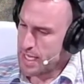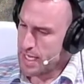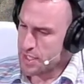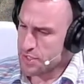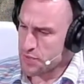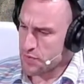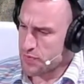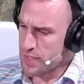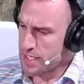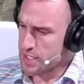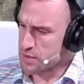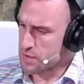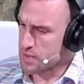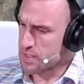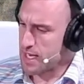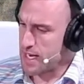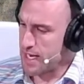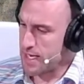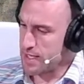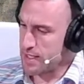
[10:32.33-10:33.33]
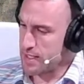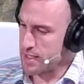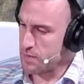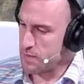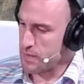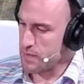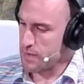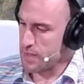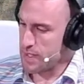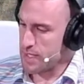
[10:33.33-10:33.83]
and so things were tight,
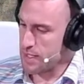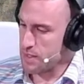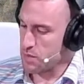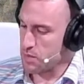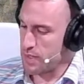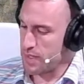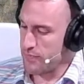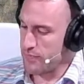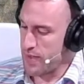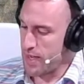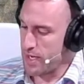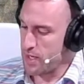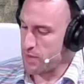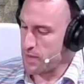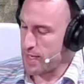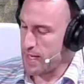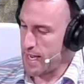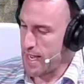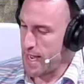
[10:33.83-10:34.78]
and we really had to reevaluate